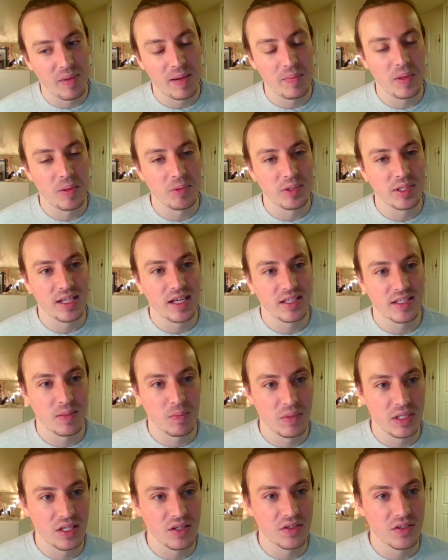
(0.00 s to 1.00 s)
be able to get some
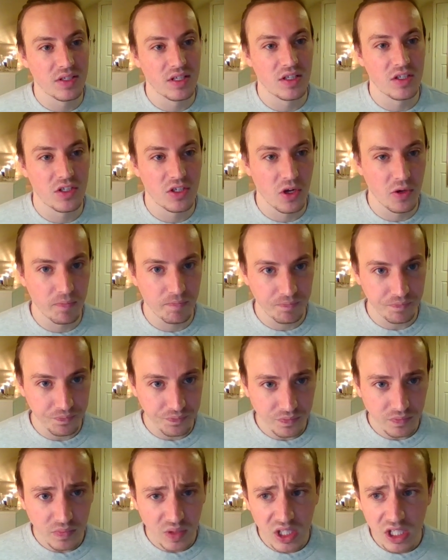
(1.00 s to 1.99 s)
deals in. So
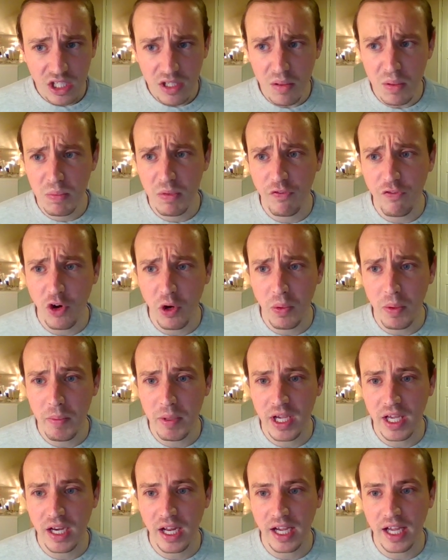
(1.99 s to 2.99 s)
before we
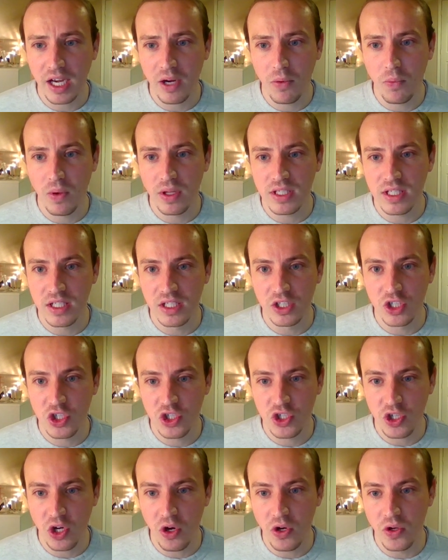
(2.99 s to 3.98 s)
begin, I kind of wanted to
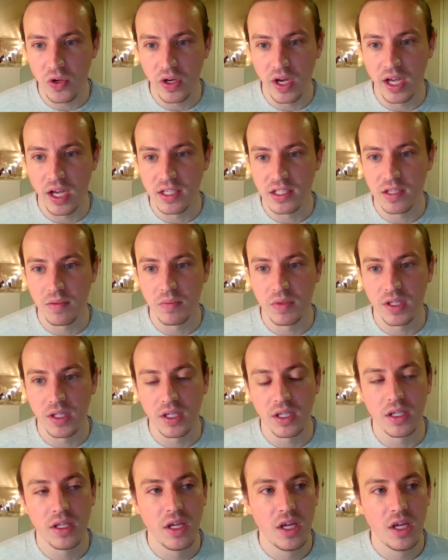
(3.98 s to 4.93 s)
show you guys something.